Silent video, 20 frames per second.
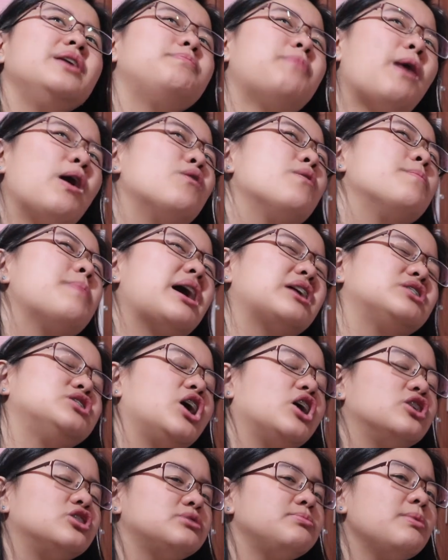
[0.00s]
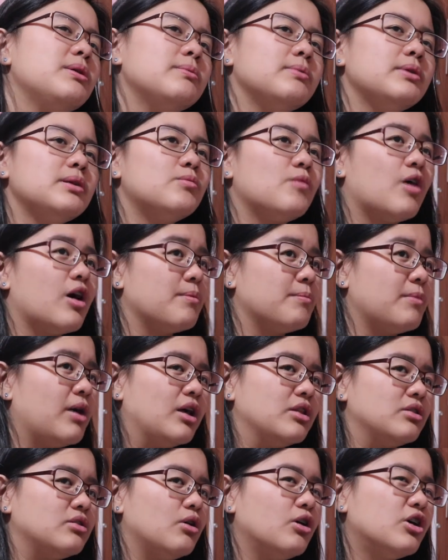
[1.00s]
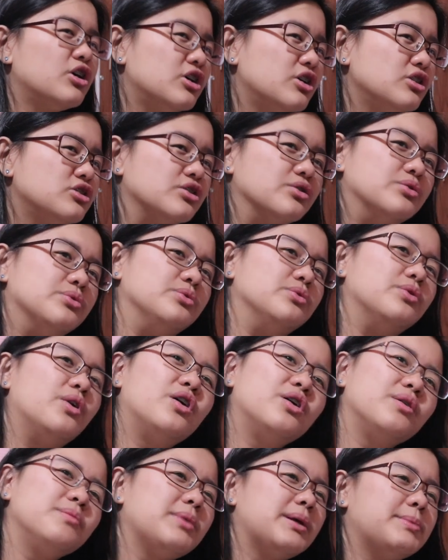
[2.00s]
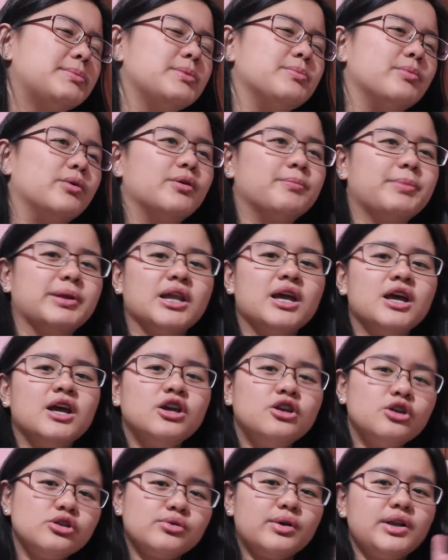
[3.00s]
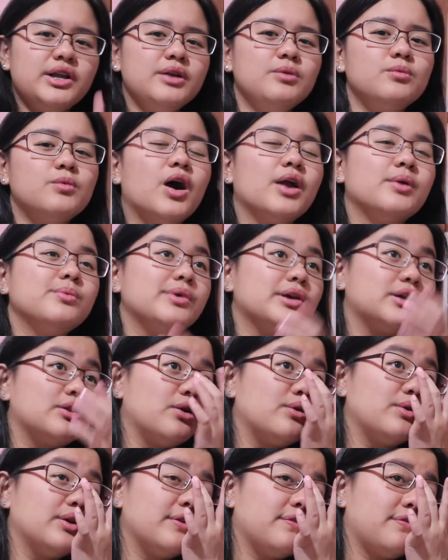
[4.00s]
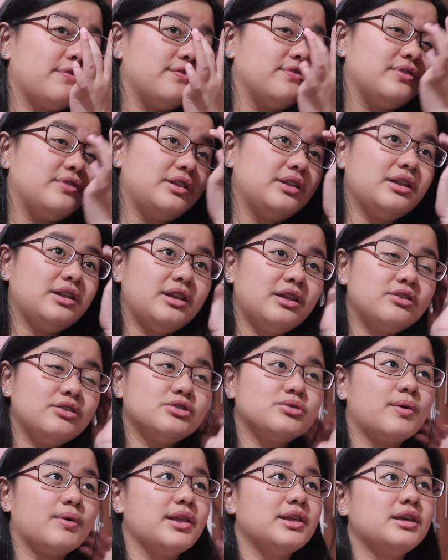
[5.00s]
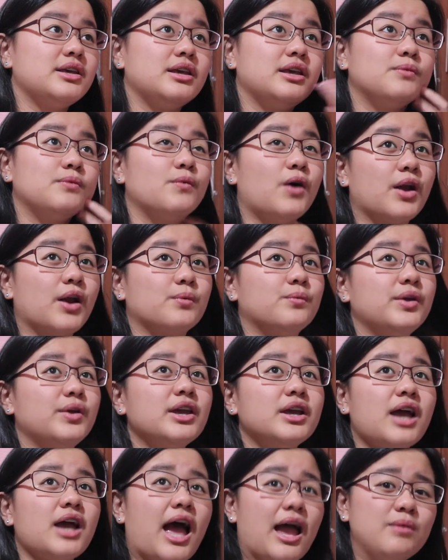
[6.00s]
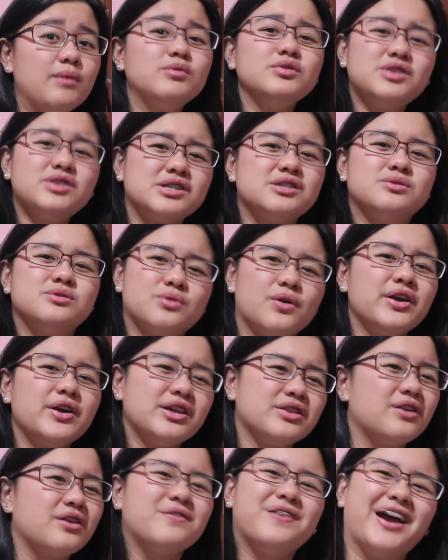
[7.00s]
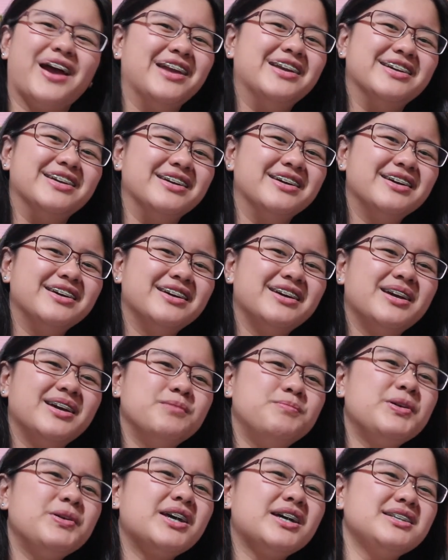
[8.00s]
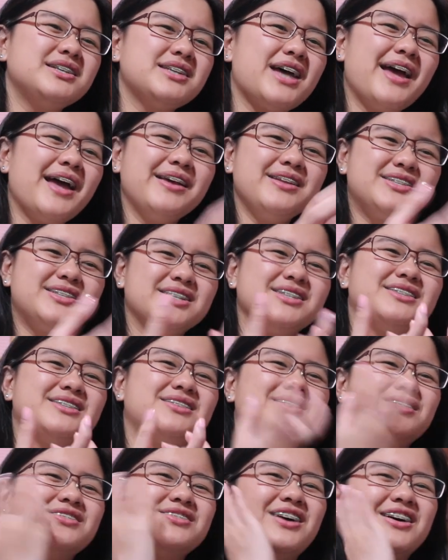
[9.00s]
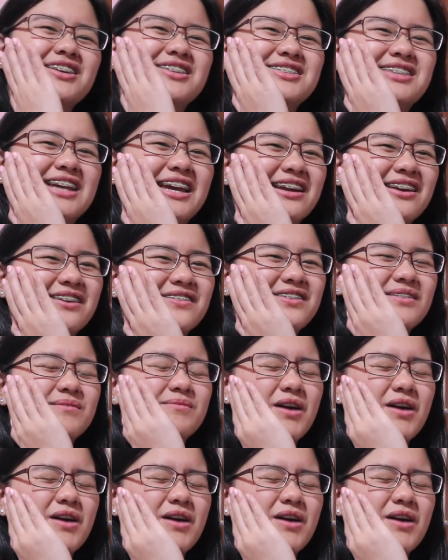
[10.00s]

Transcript: power bank chargers, maybe in 1 month or 2 or maybe more, but usually in 1 week though. If usually in 1 week, I would destroy it already because I just don't know how to take care of it